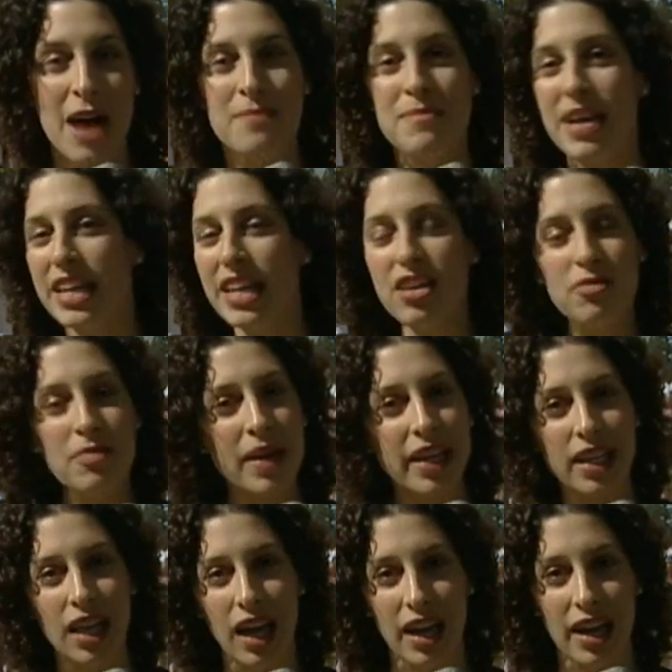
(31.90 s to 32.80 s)
Many of
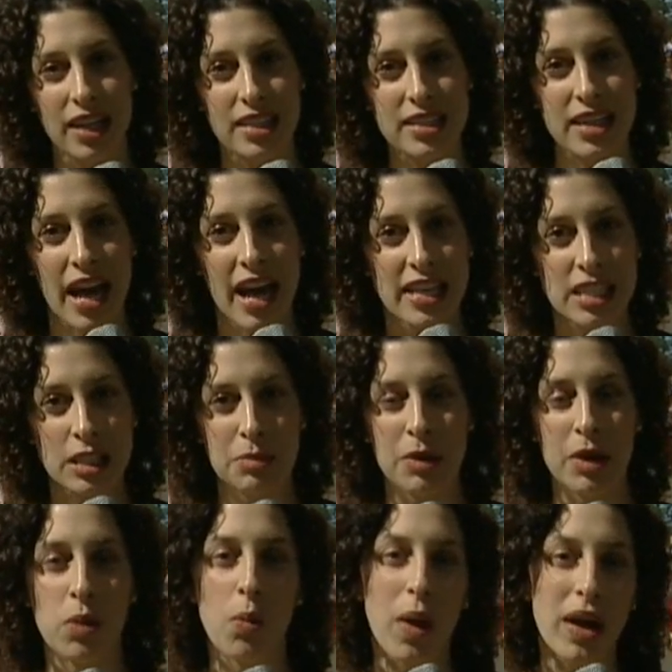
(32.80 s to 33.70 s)
my clients ask
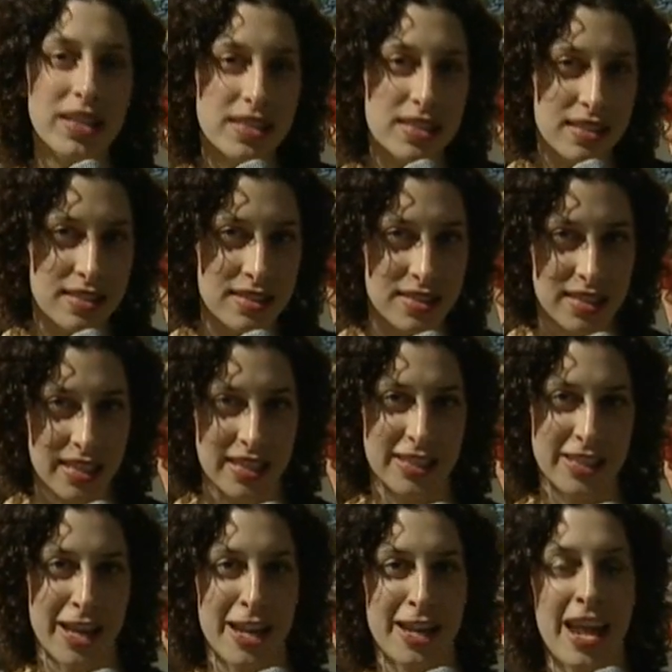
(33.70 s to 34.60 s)
me what's in
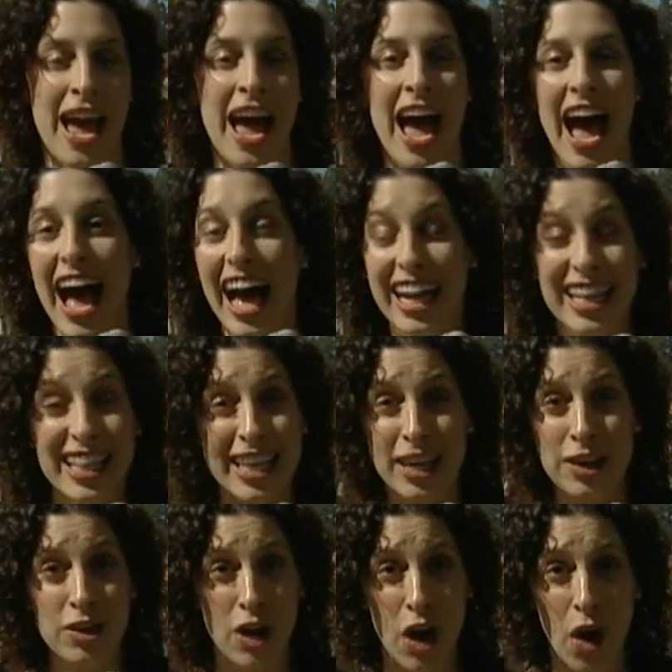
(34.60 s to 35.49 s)
season. How do
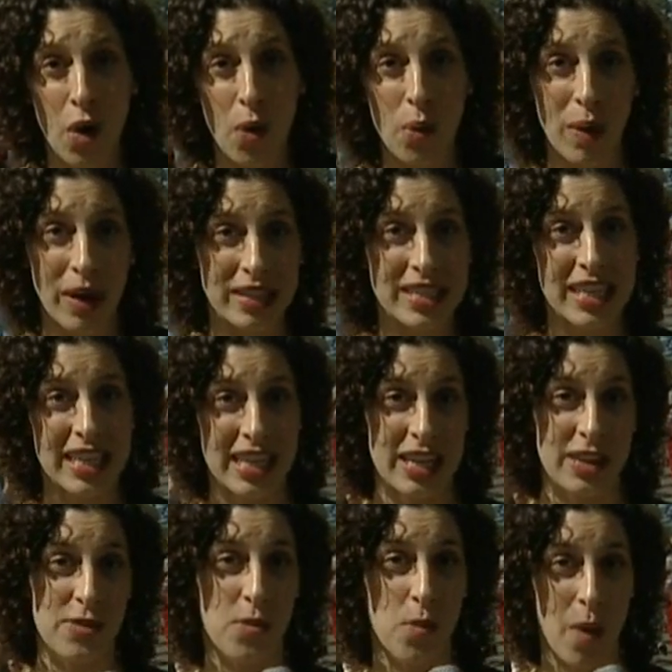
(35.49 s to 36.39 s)
they know what to
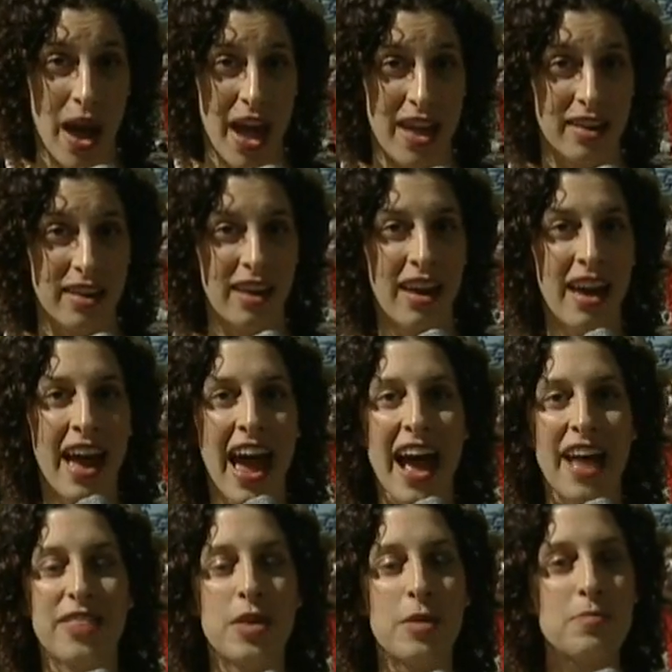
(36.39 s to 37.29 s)
eat when?
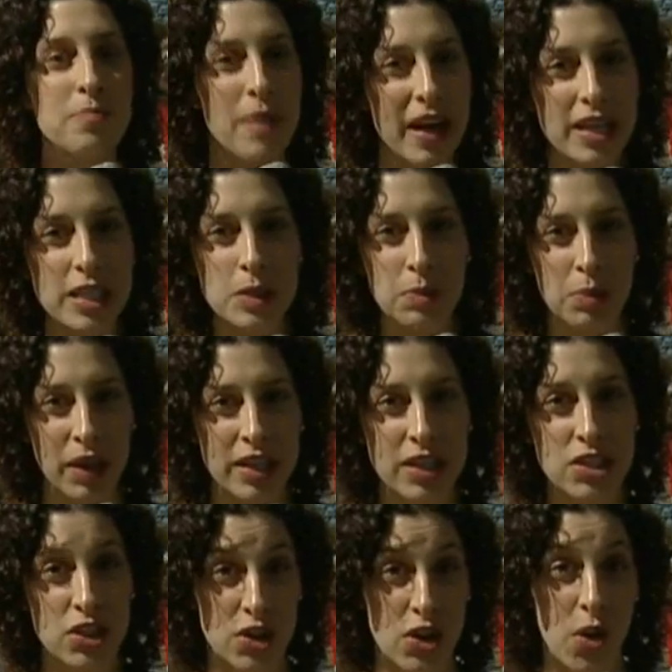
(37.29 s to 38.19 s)
And the best
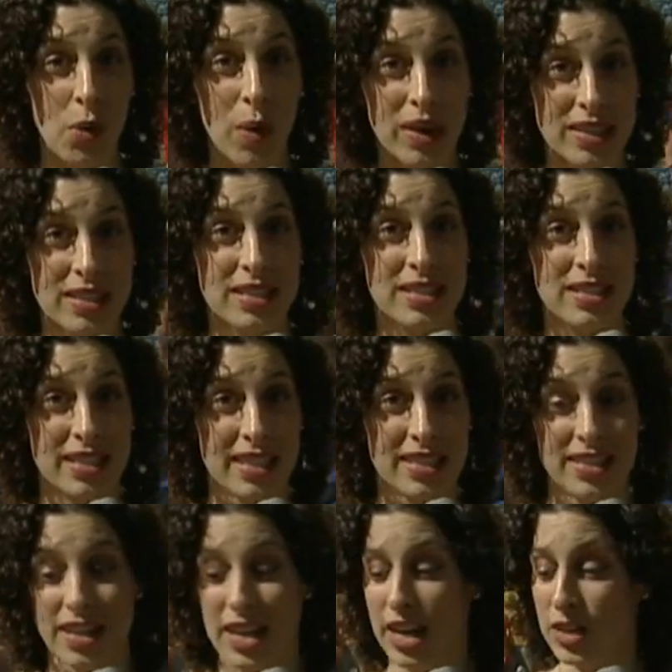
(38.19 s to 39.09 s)
place to know what's in
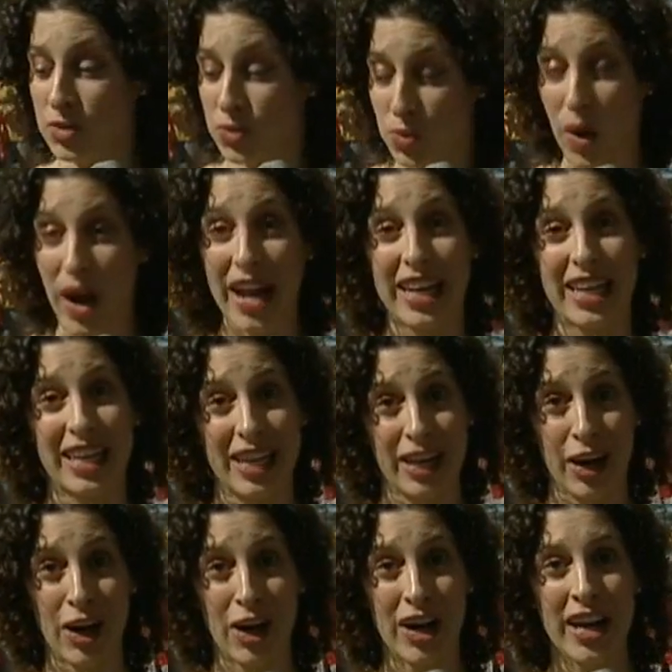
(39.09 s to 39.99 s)
season is right
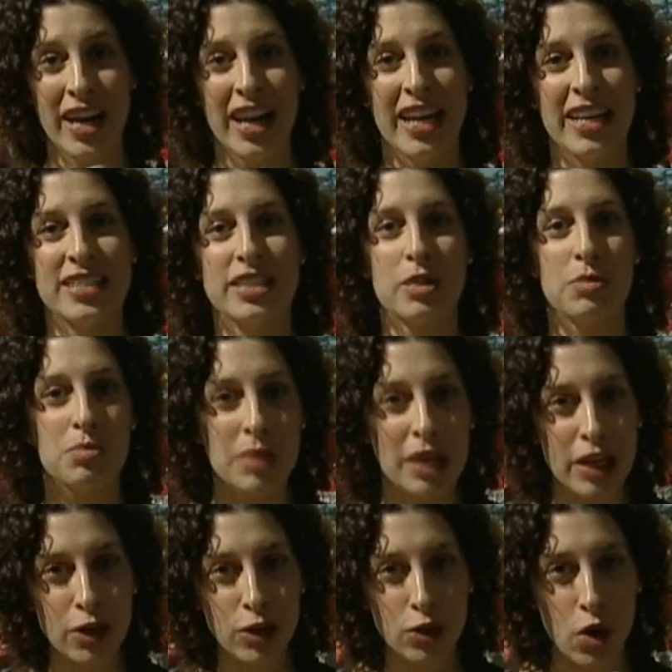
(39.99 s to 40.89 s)
here, is to
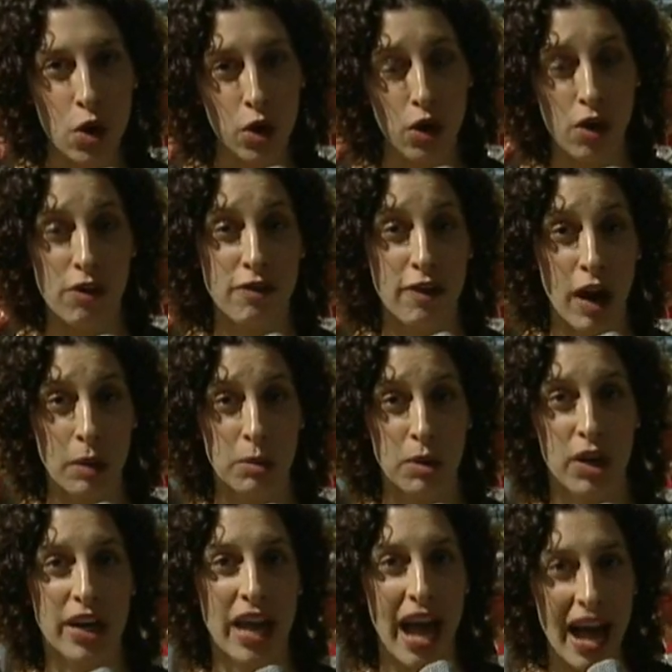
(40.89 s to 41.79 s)
meet your local
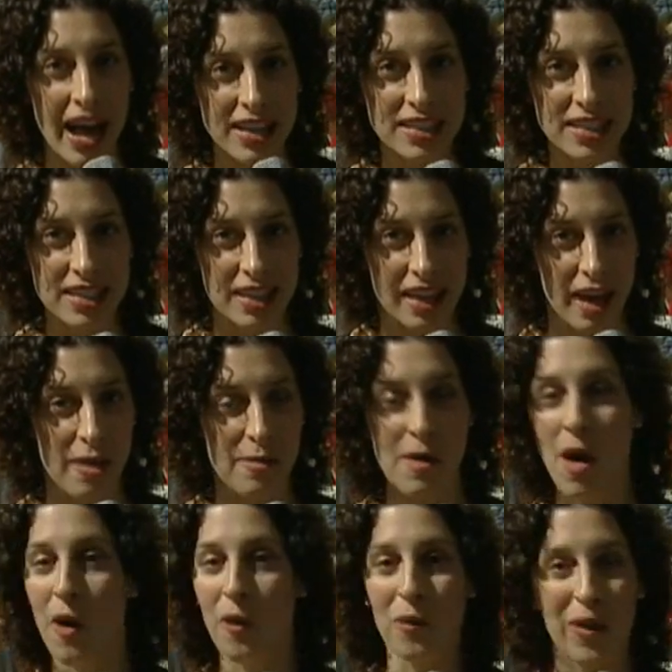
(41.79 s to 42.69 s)
farmer and ask
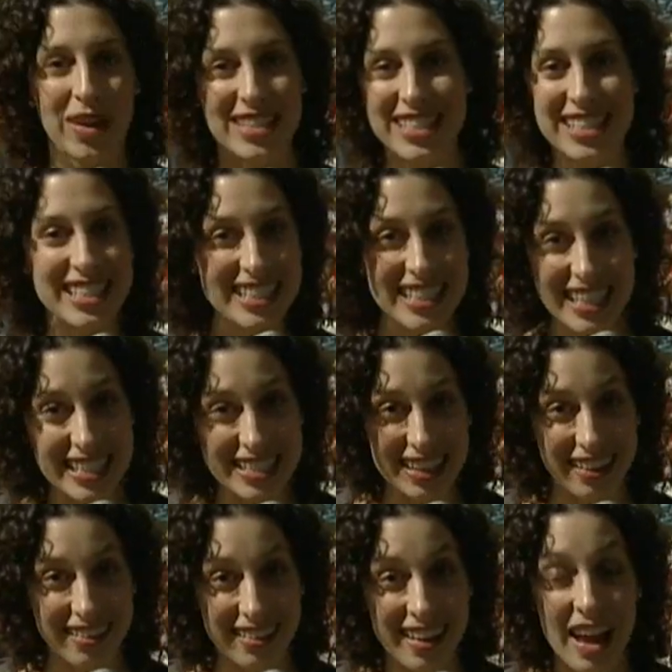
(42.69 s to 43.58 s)
them what's in
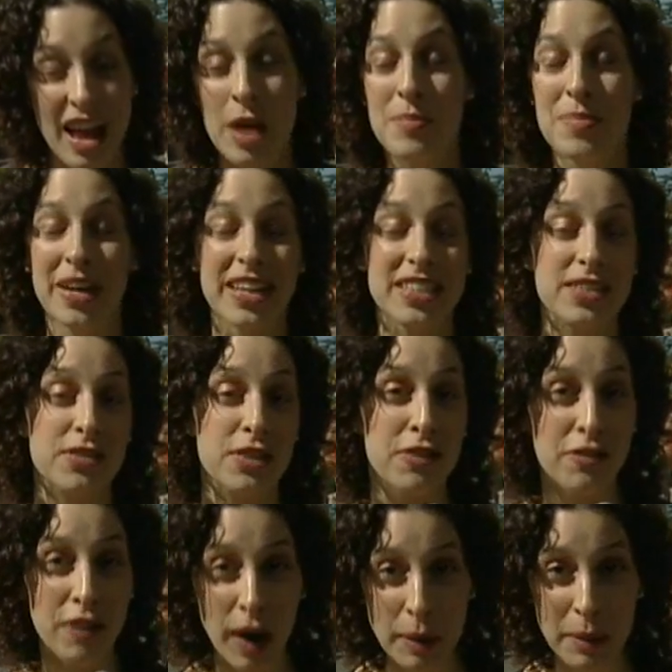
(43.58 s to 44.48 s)
season. Because if
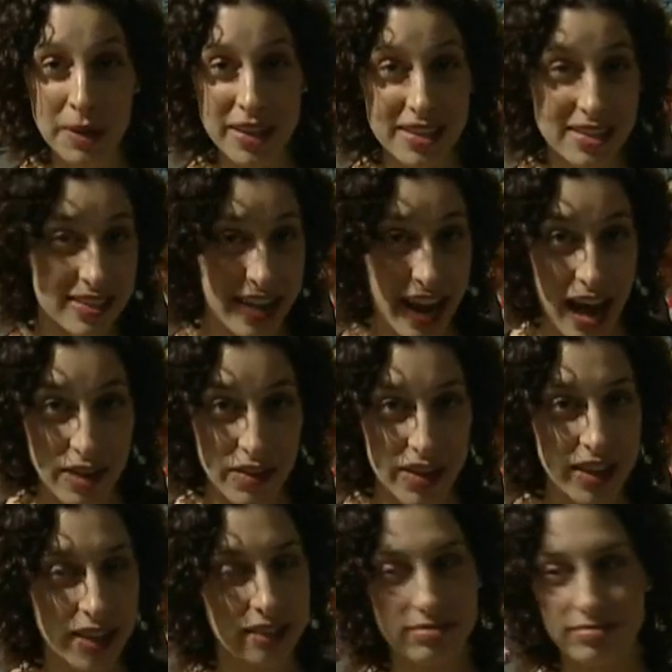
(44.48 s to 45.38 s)
the farmer doesn't have
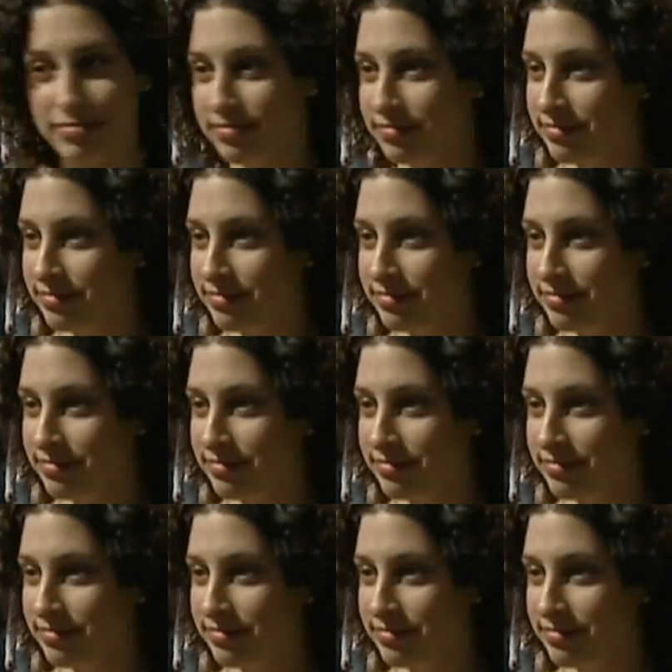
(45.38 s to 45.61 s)
it,